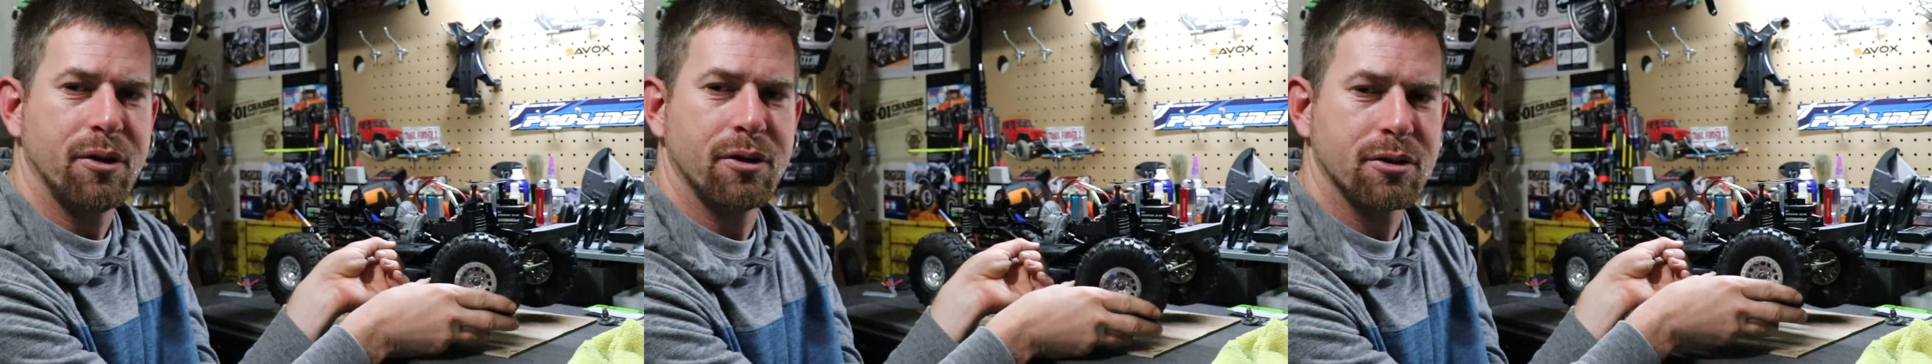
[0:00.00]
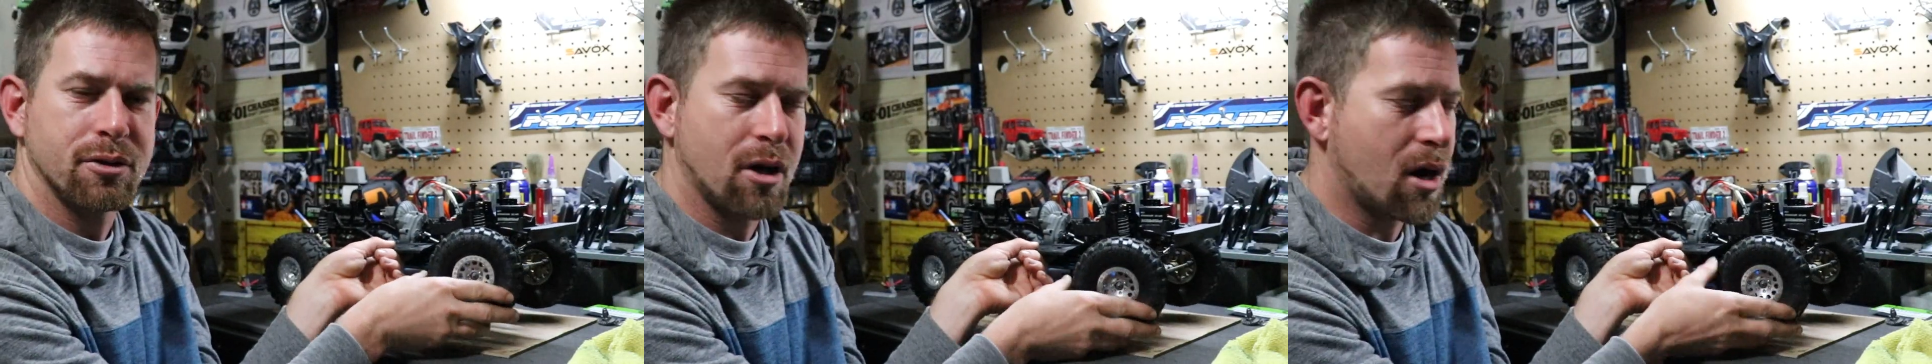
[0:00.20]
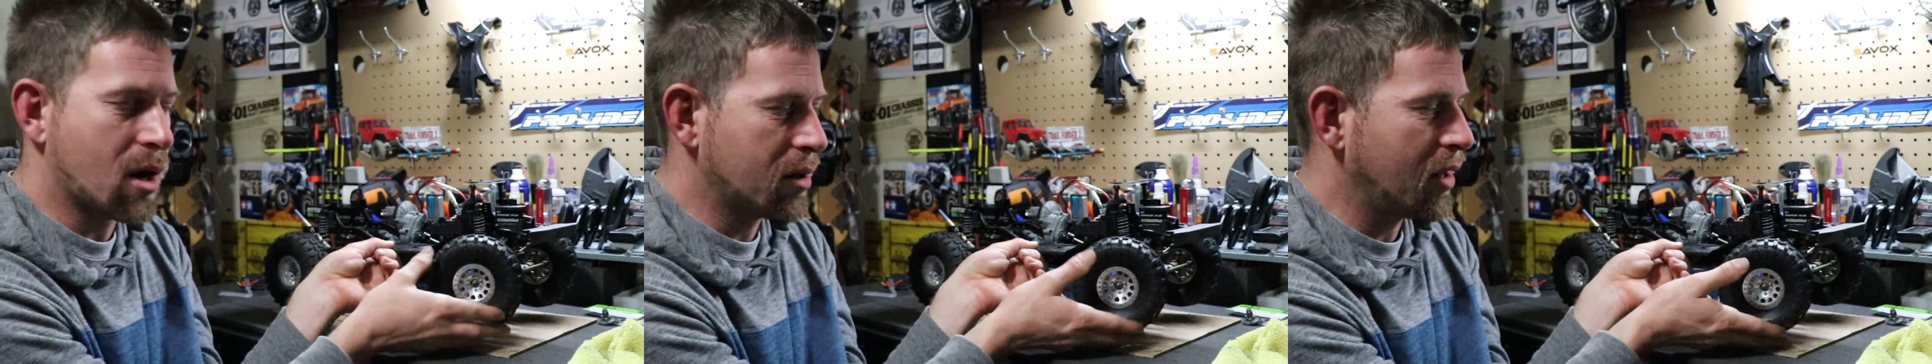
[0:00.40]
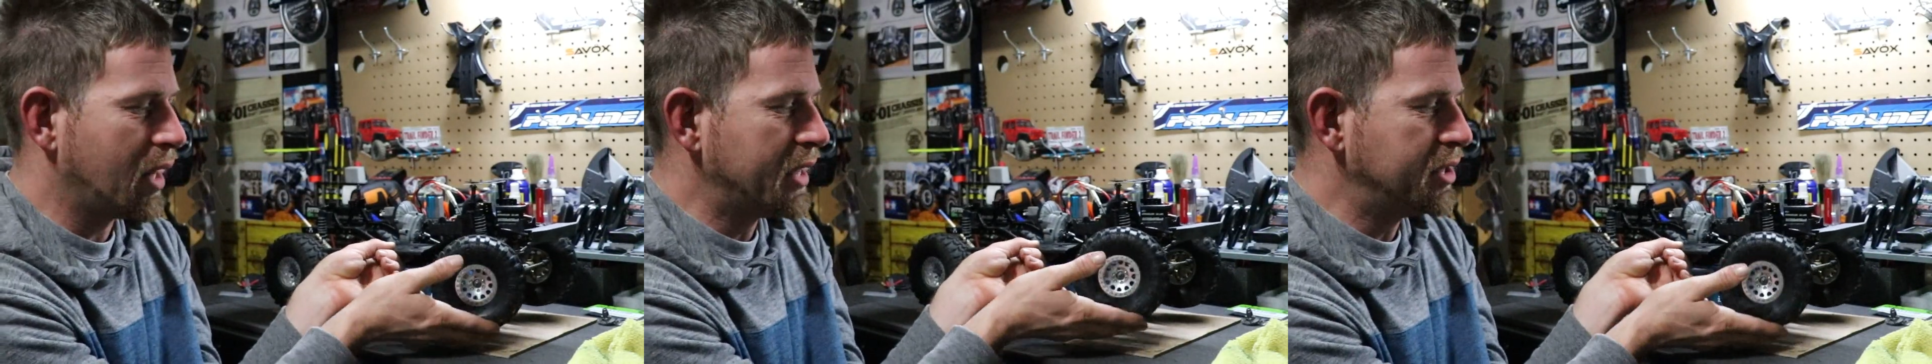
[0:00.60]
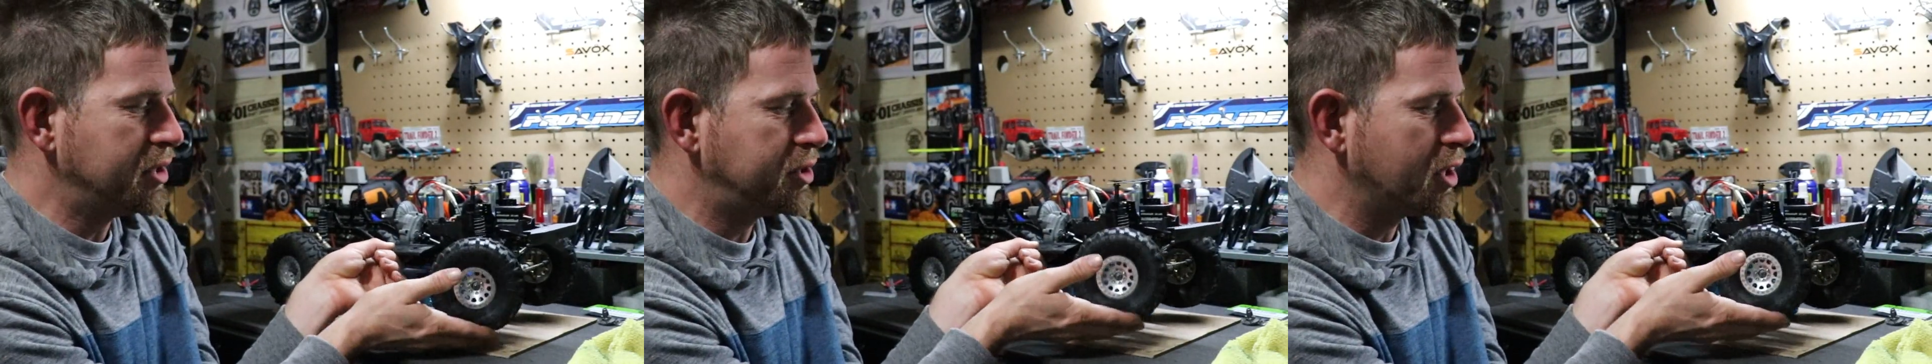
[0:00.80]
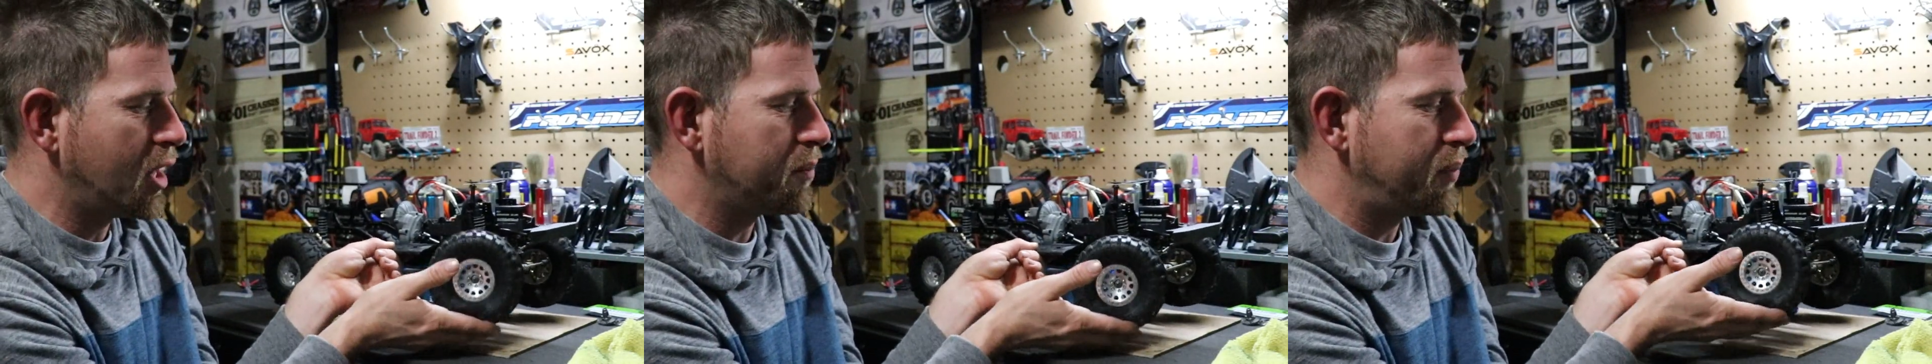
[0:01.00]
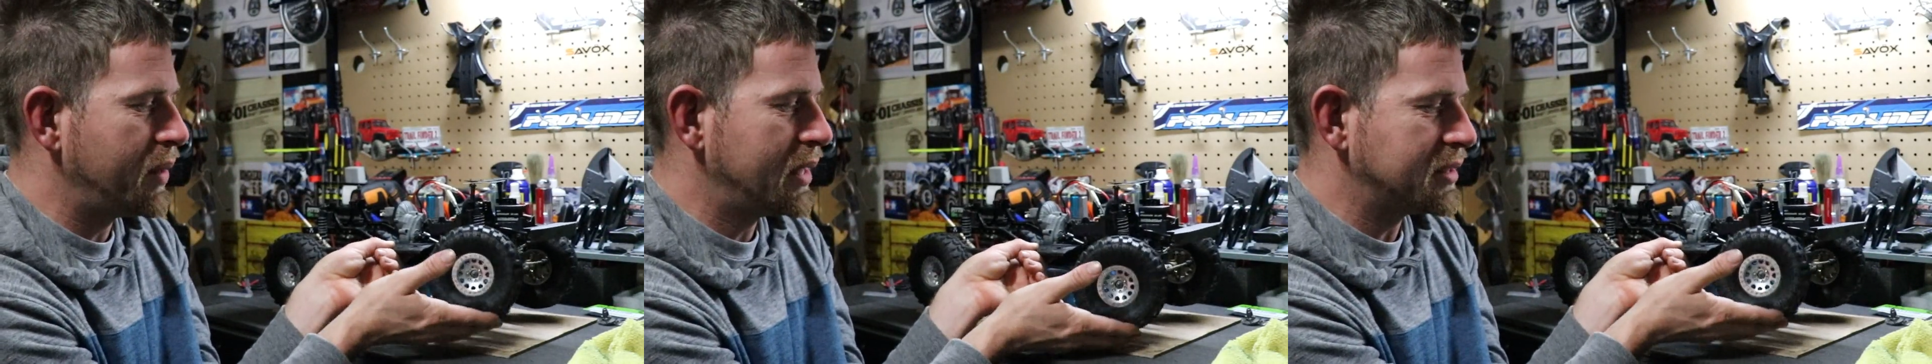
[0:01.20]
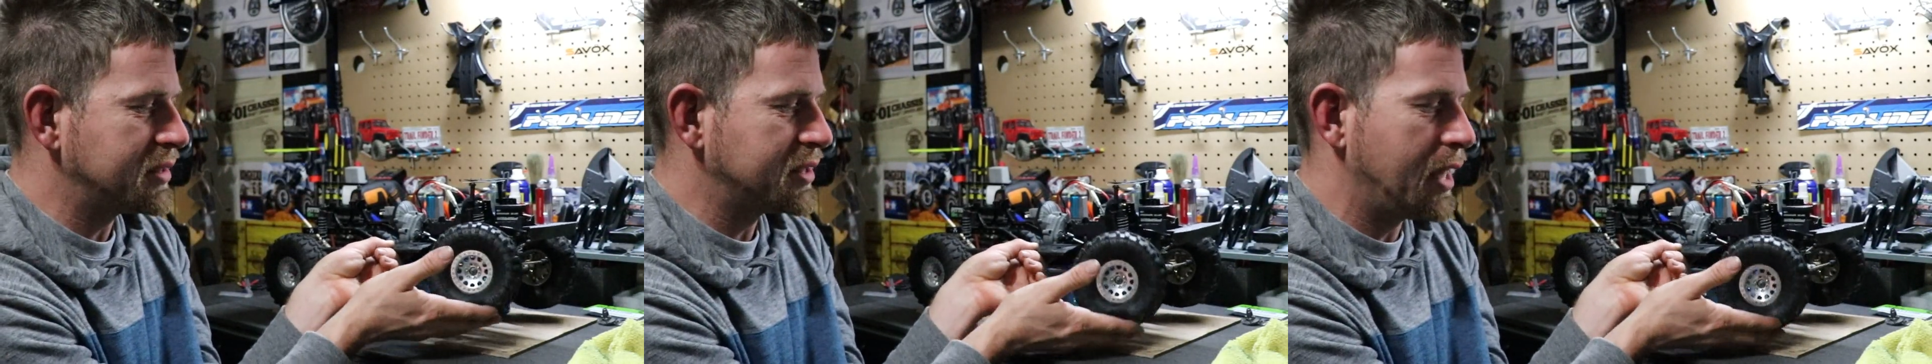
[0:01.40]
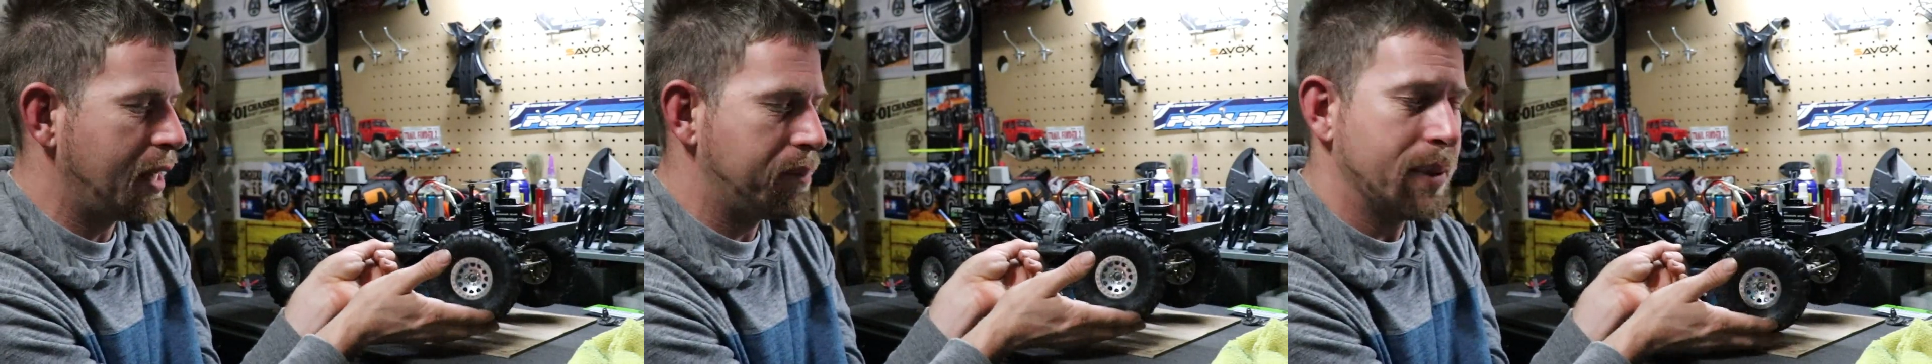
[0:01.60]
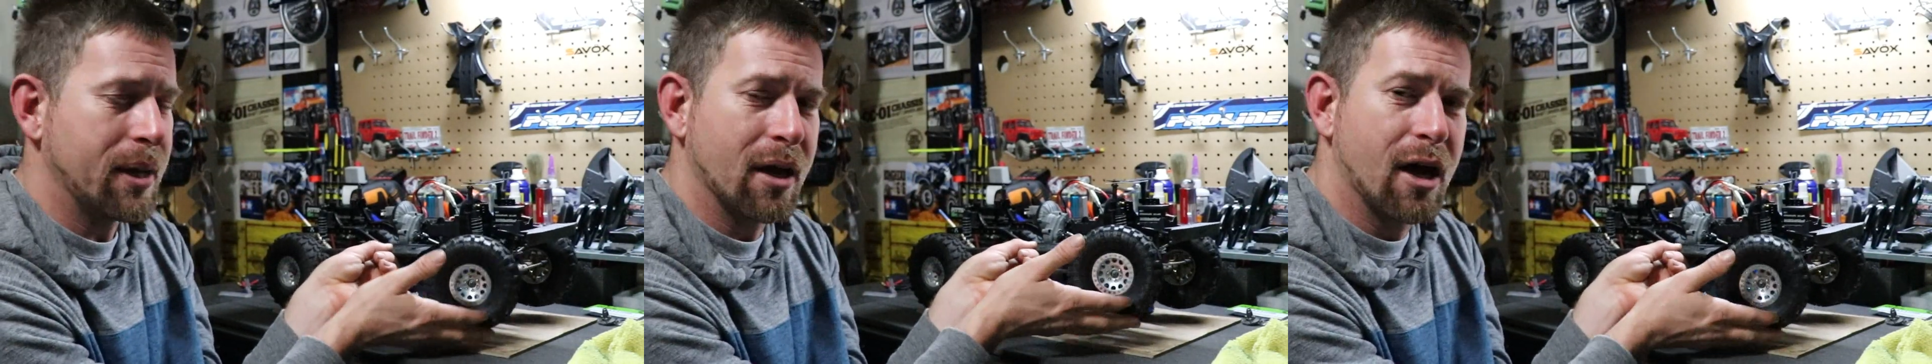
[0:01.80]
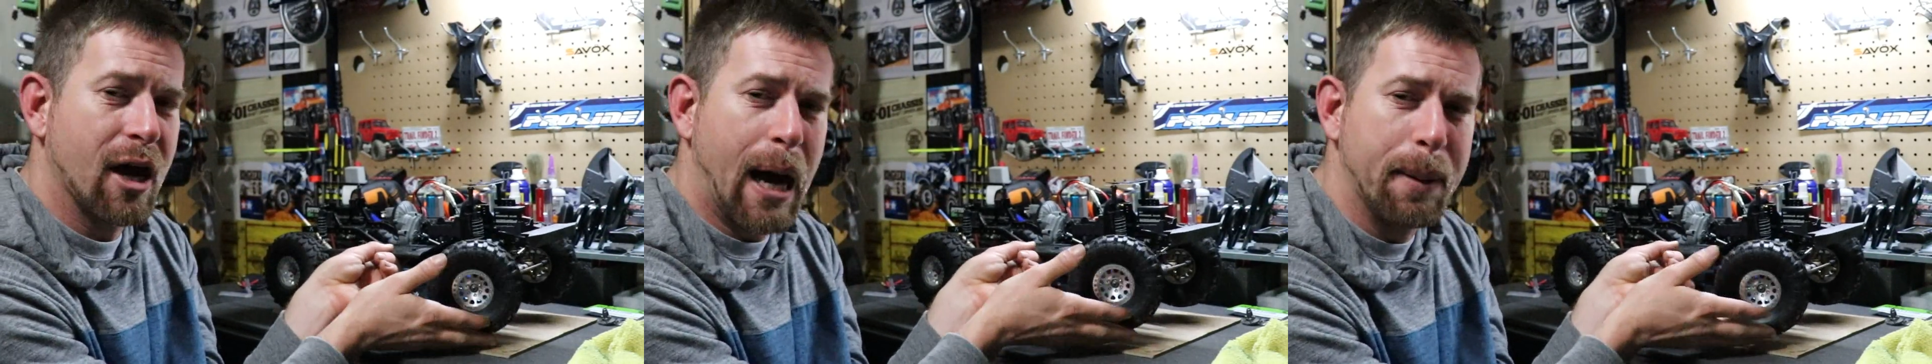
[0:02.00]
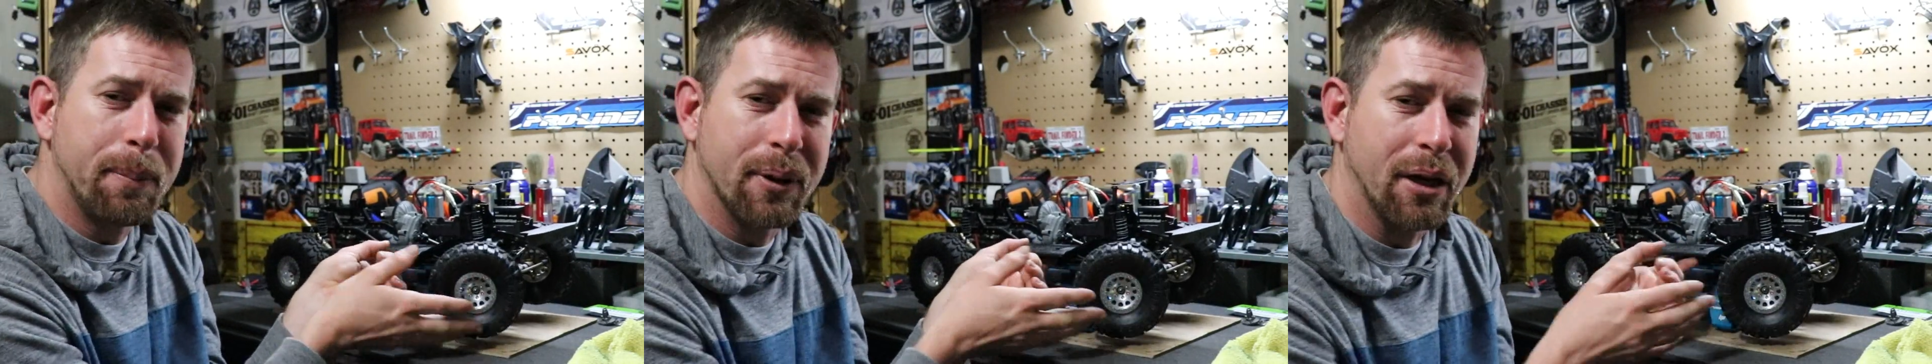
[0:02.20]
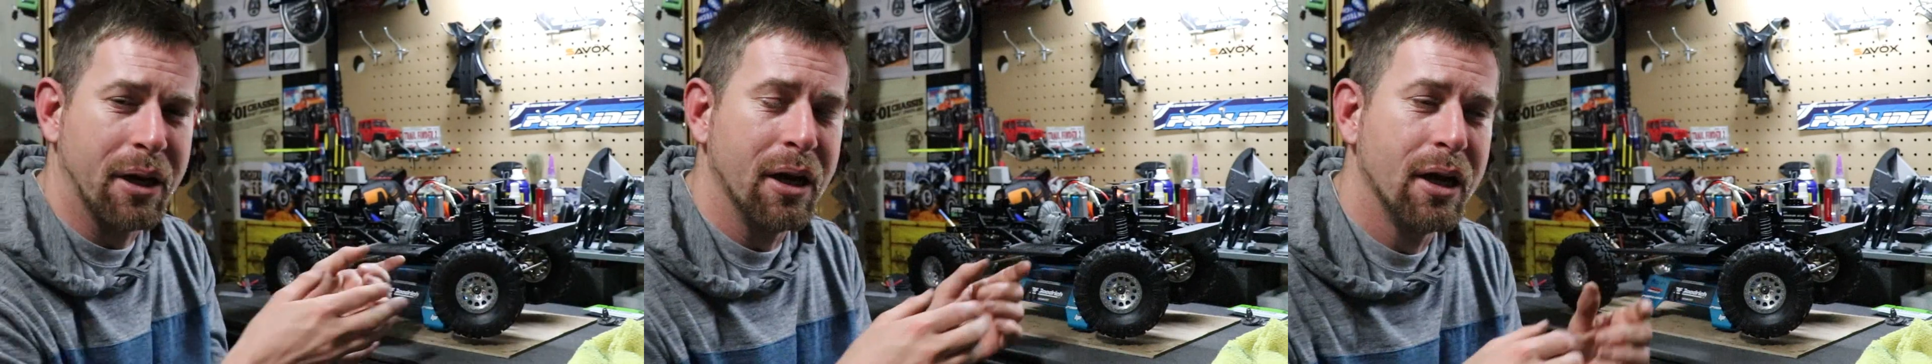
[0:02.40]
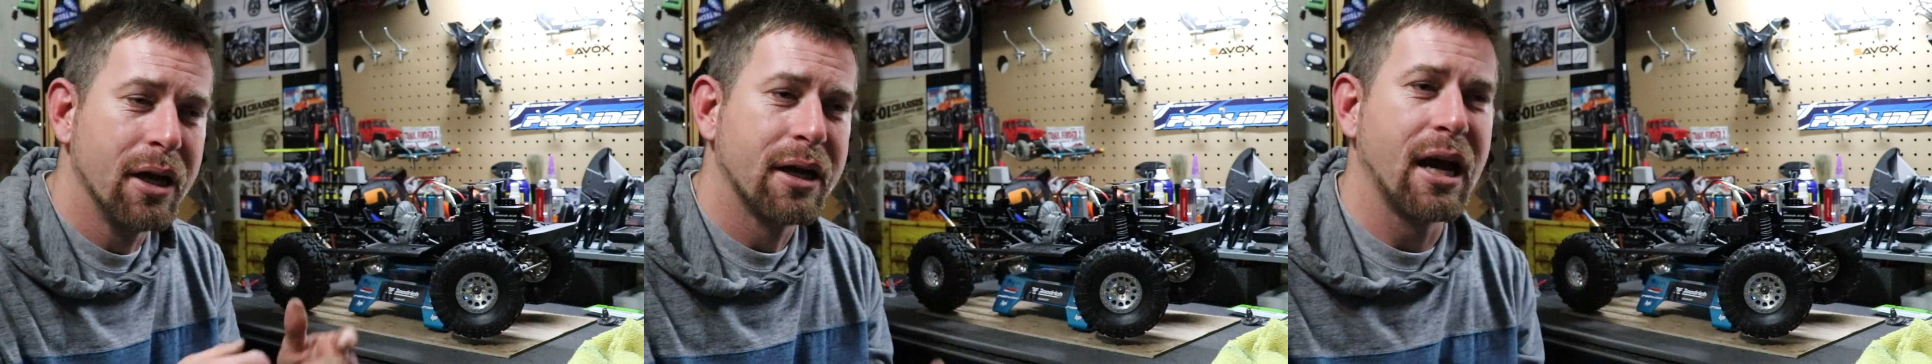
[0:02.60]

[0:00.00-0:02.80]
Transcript: start like jumping, skipping, and hopping,